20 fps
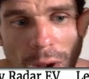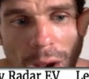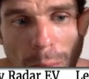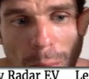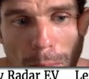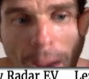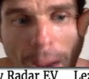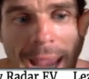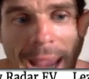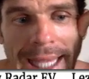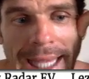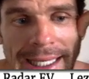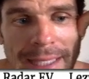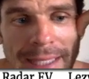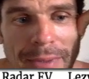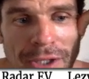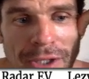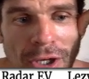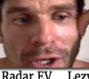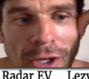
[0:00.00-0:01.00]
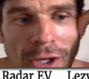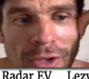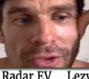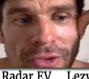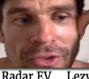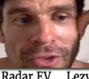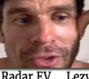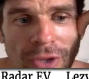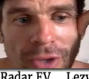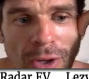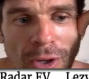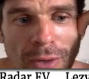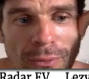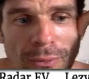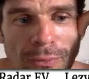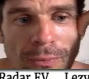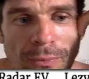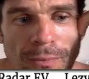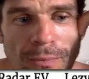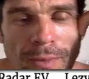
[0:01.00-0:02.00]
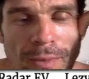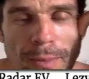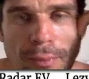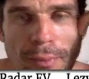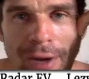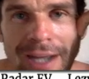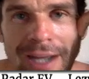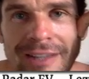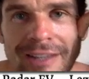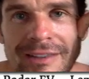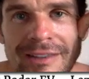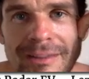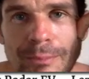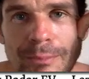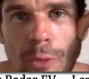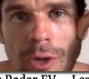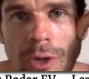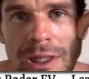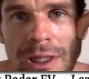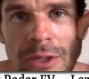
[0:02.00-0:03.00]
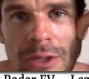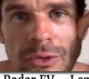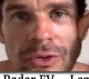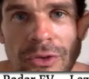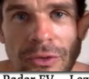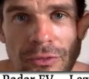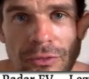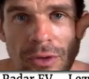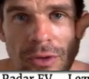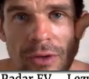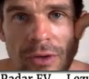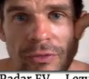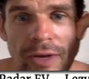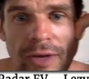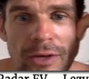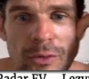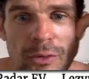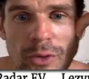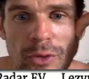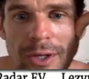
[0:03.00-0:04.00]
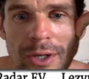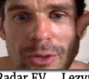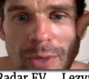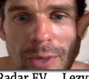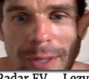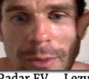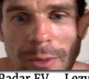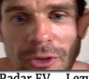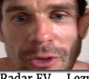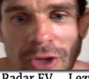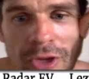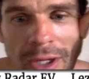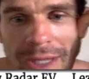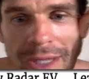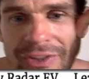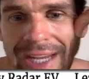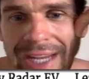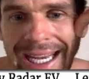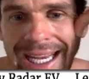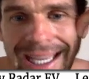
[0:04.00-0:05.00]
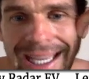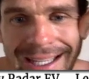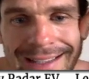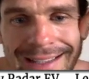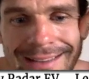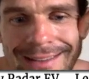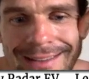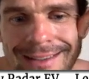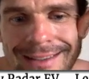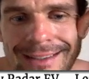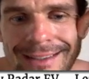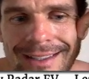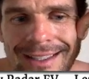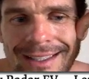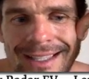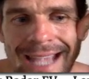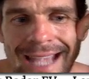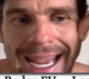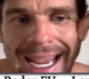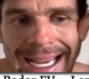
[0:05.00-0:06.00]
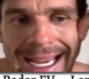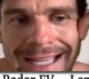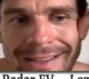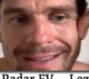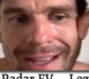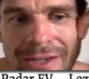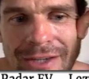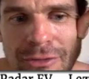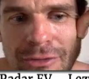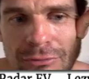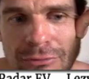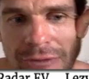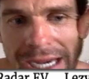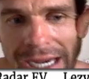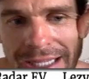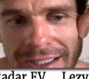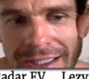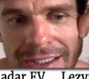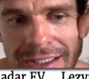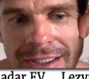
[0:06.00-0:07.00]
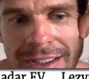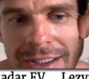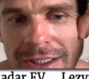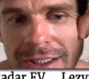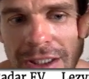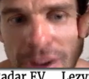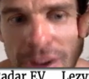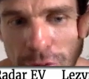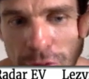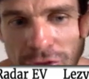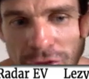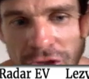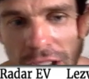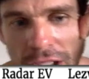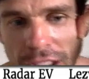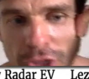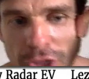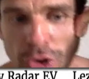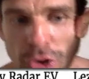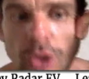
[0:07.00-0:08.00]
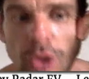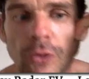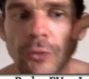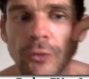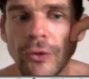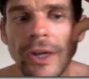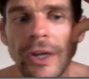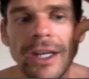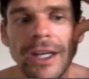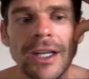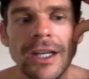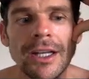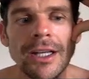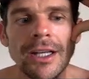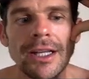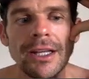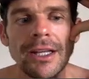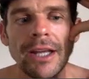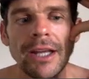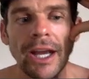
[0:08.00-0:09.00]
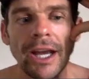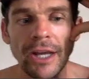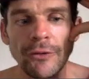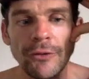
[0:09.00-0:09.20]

Mainly because of the brakes, more clearance if you run a twenty-eight mil tyres, and and that derailleur looks like it could fit a